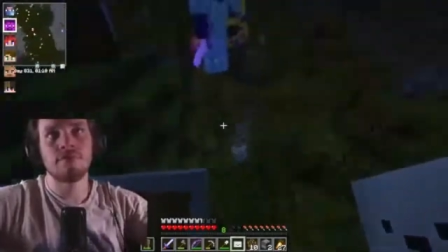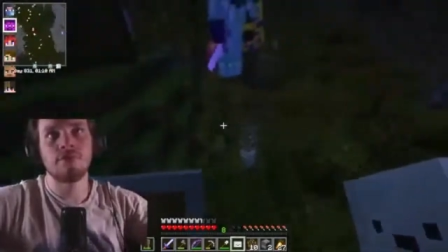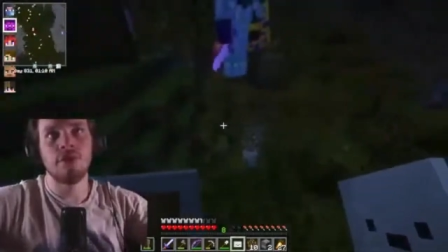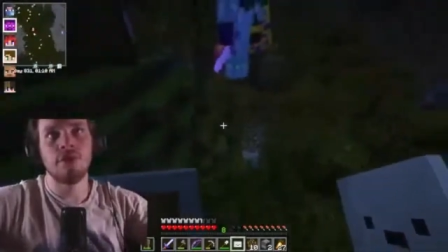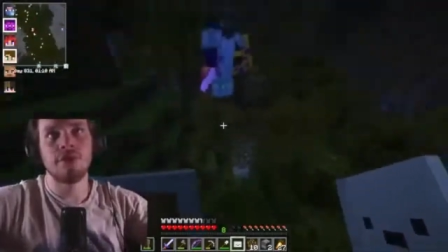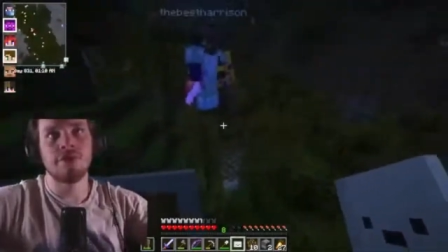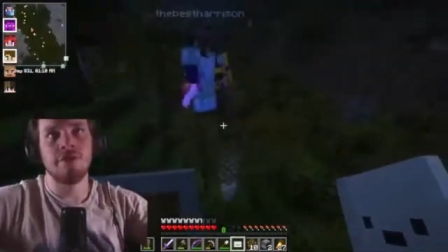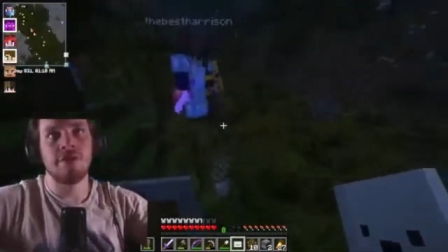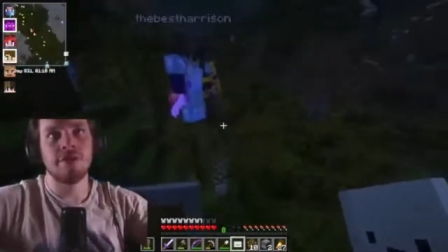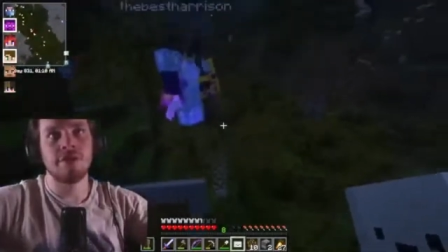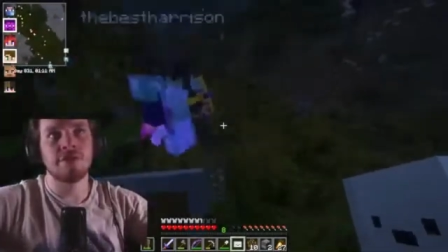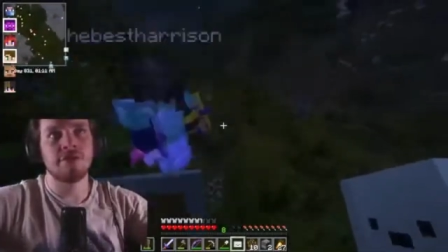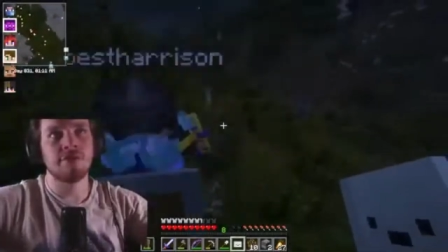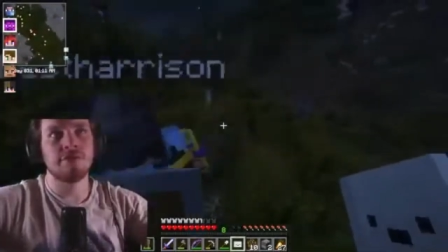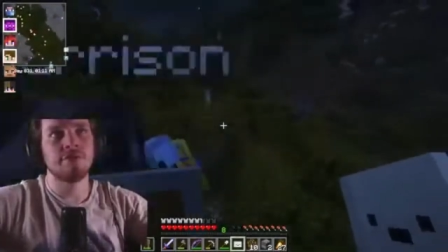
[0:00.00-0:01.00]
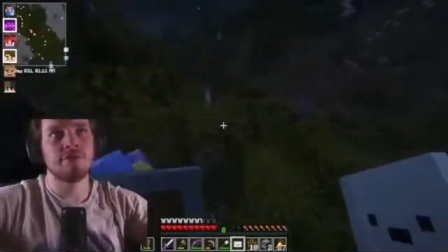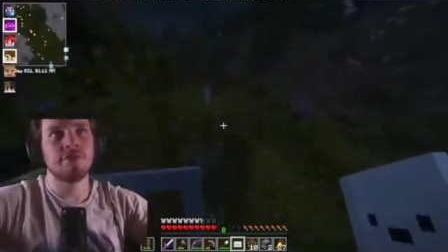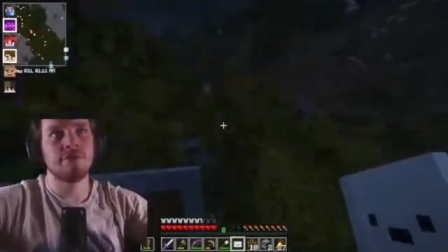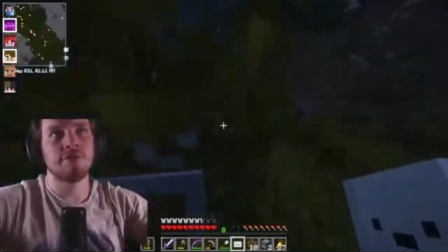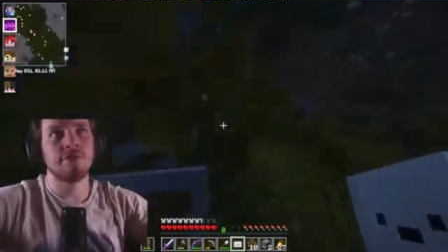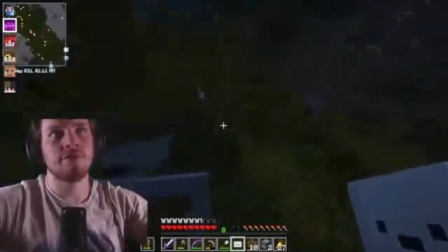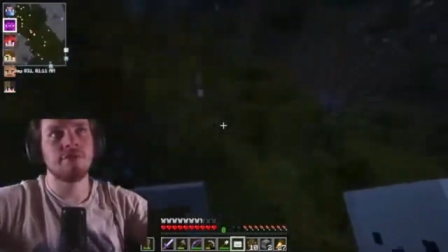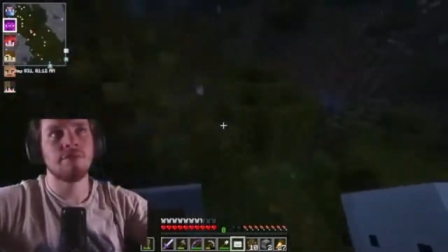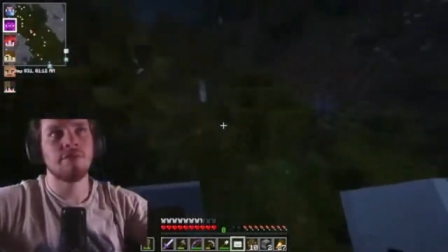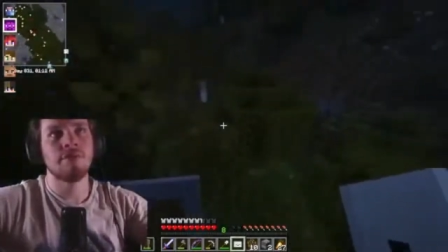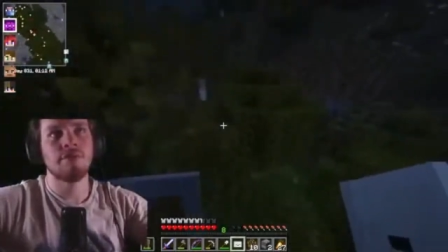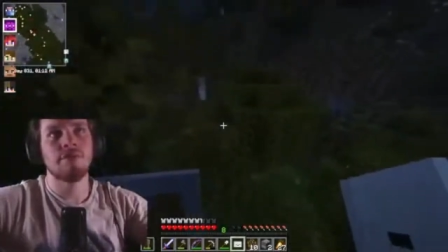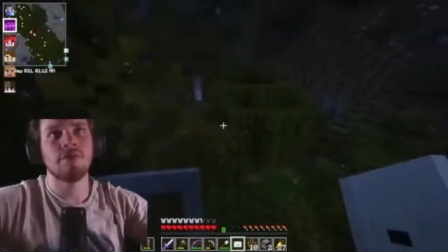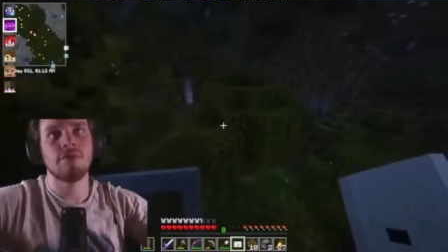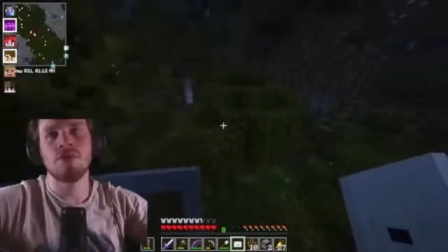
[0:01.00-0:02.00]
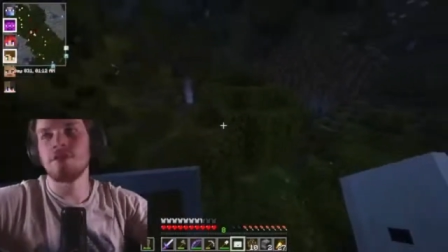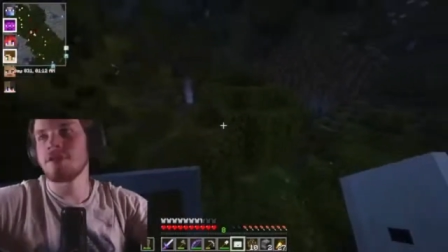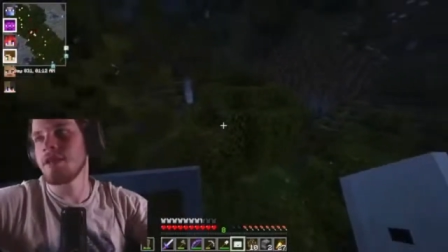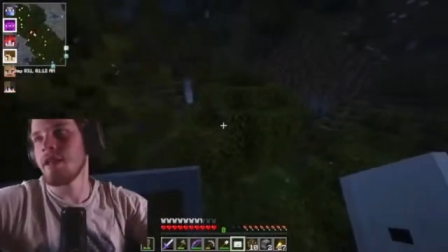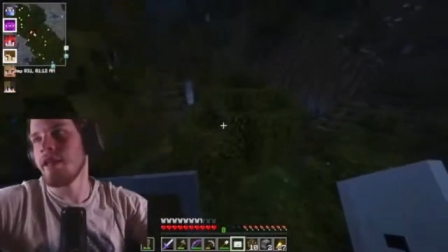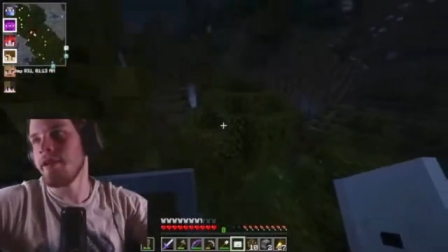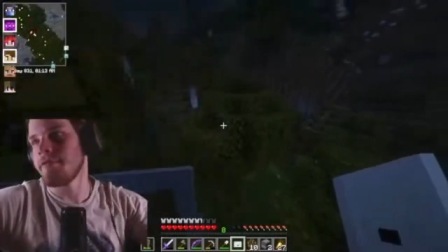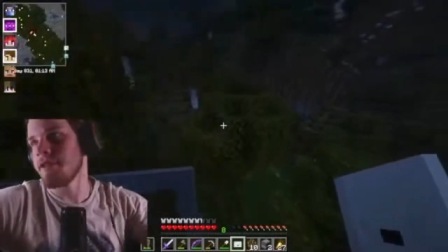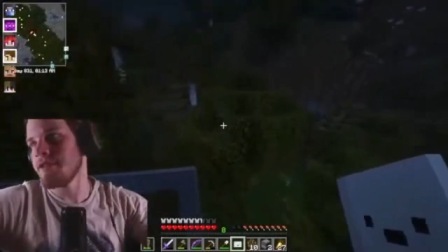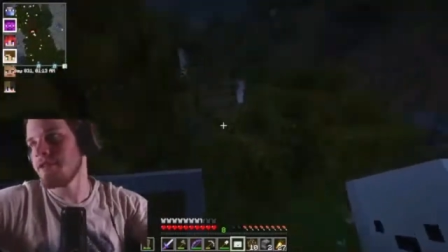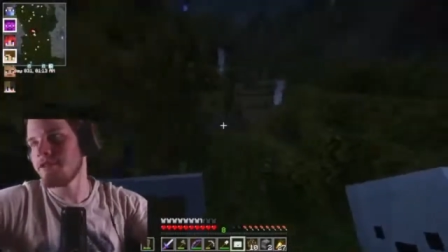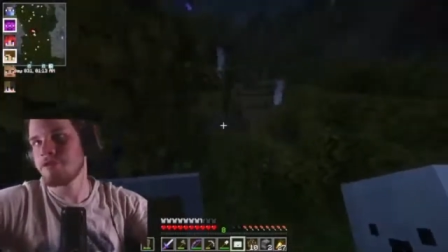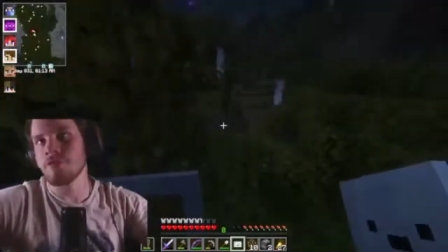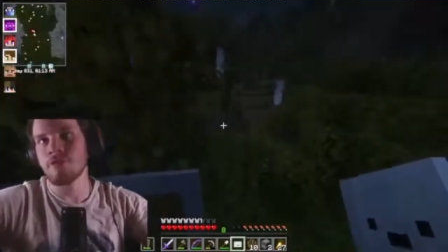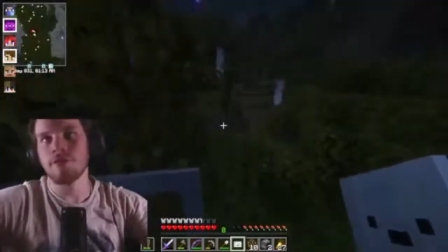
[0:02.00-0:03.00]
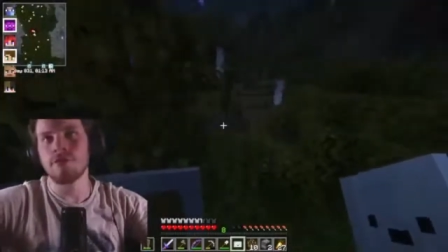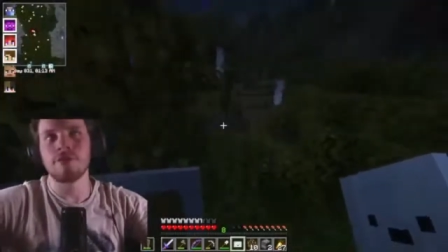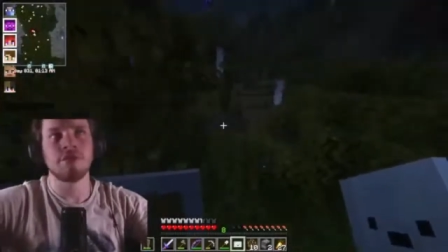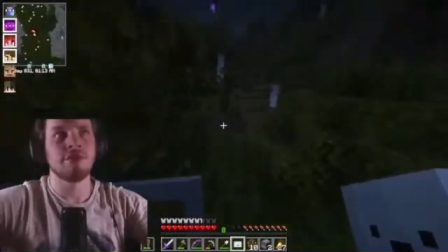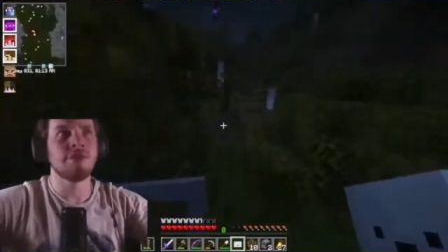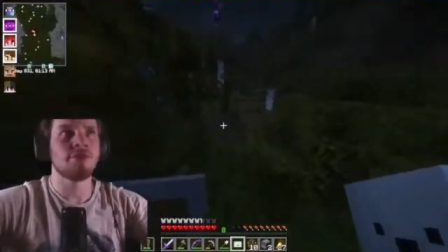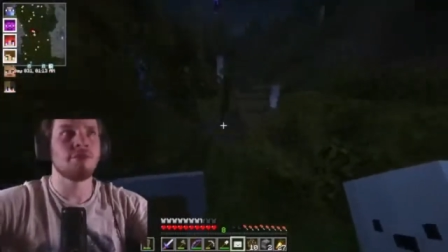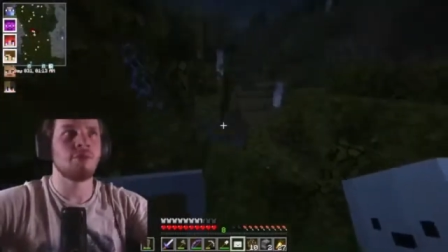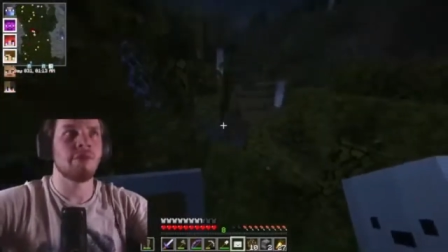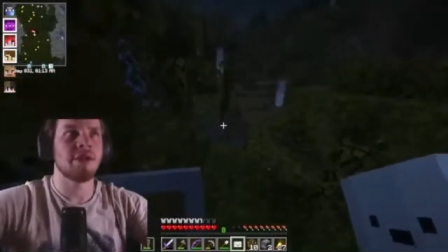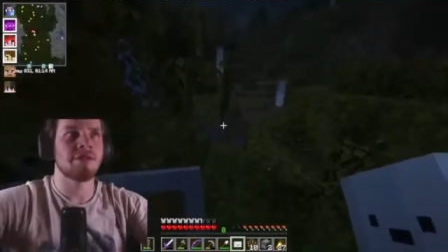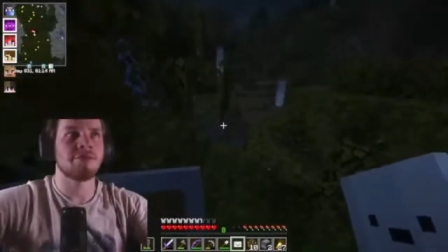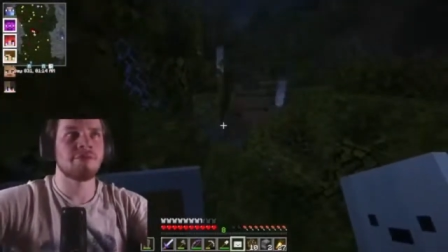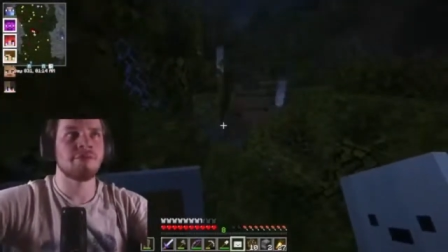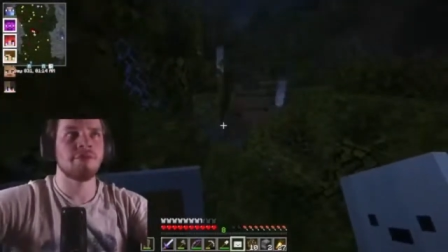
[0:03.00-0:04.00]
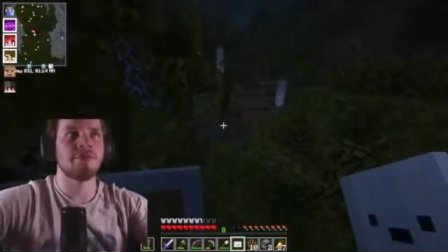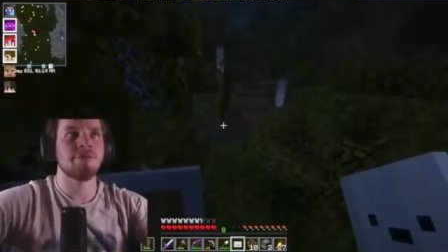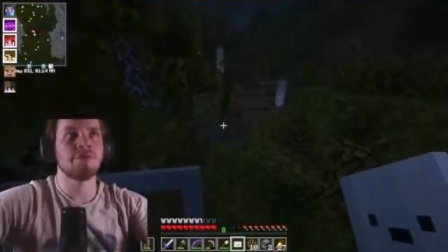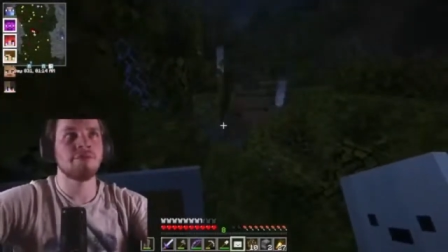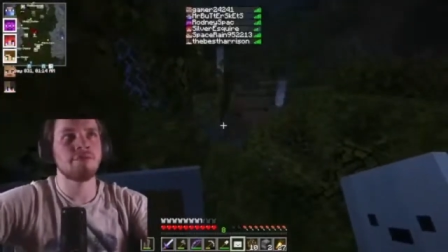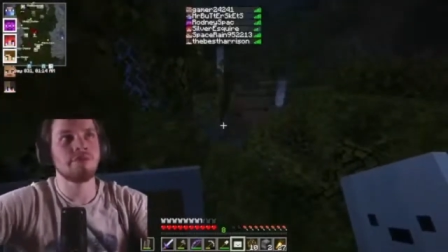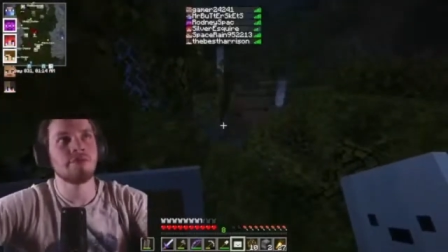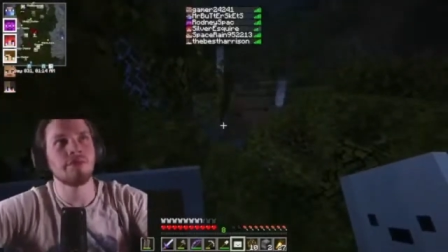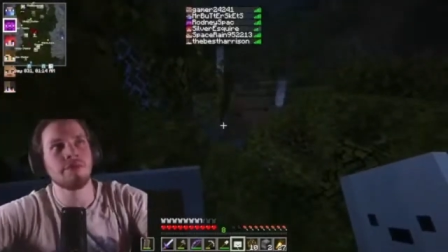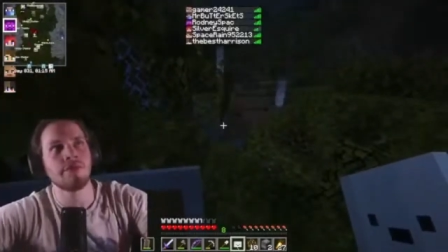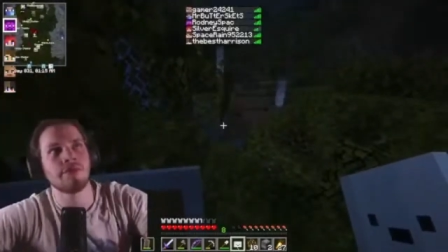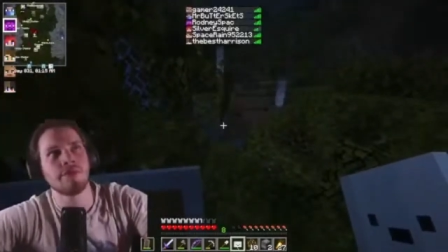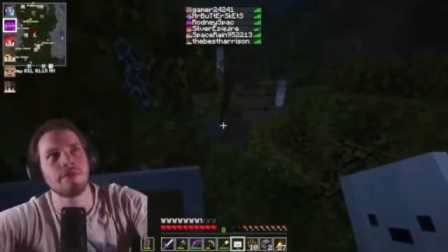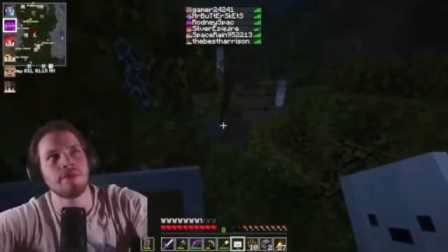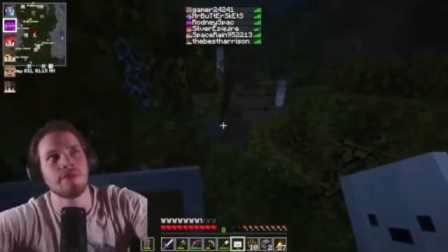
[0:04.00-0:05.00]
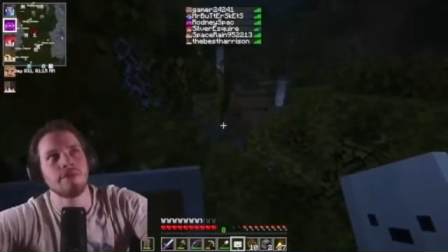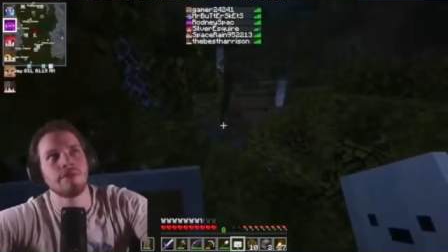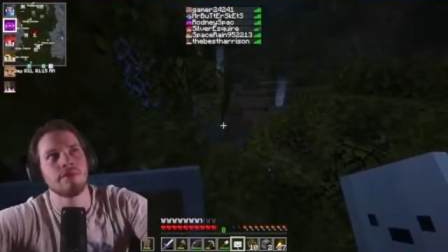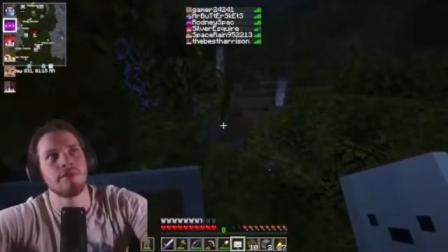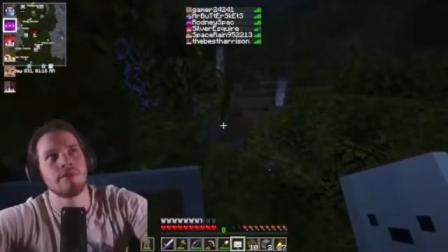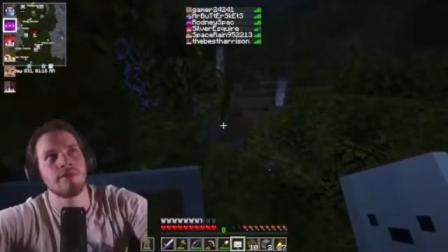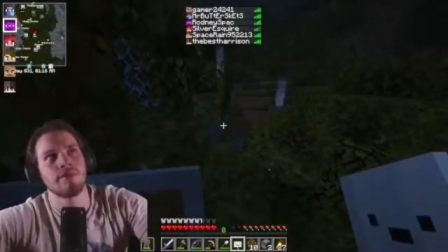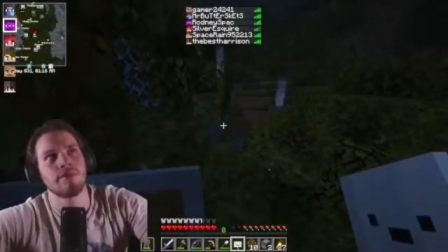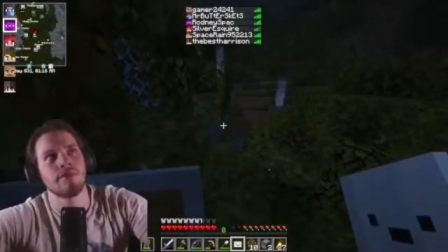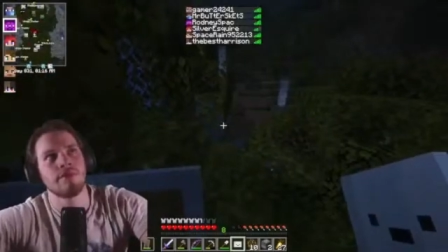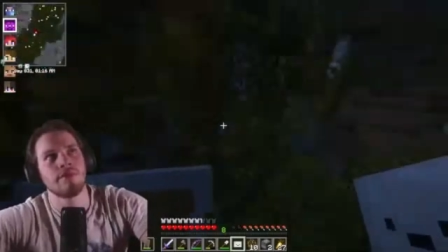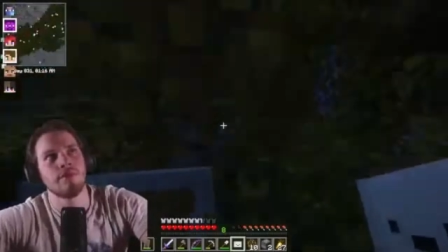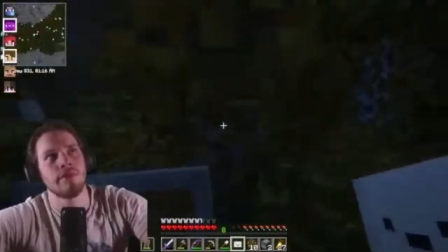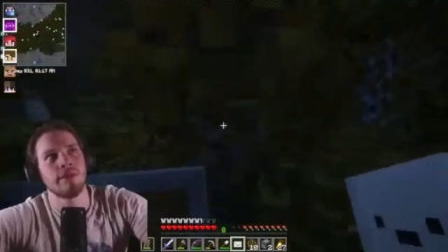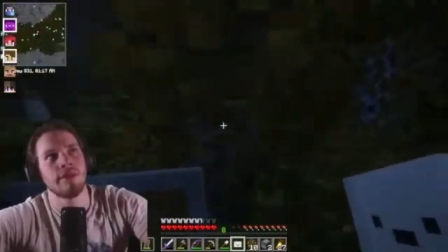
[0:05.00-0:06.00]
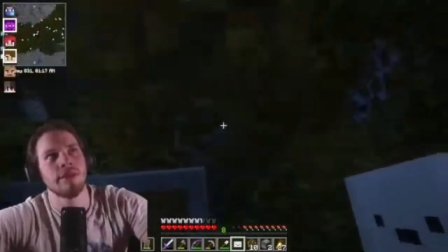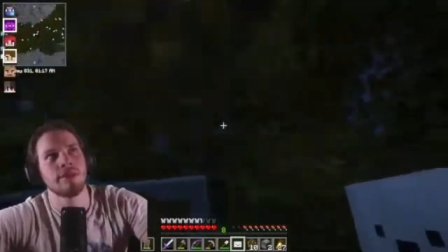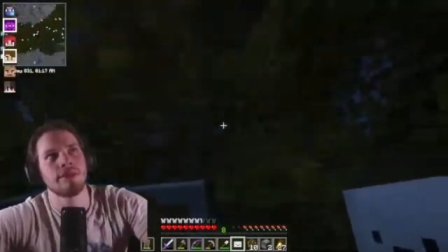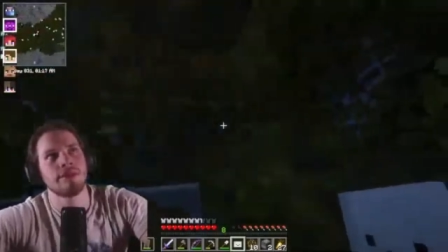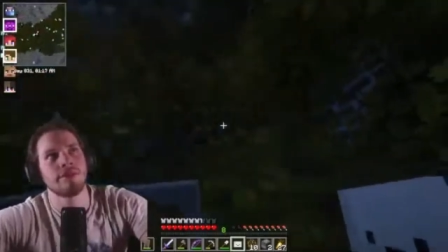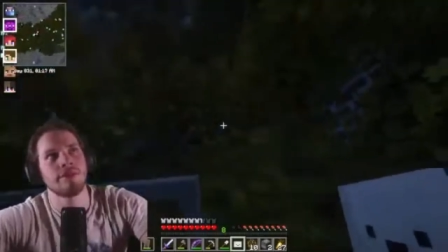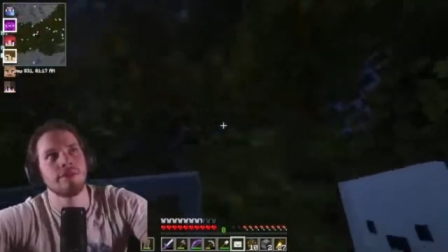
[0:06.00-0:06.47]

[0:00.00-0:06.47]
There's a village. left. Where's left? East or, east or west from you? Uh, west. West?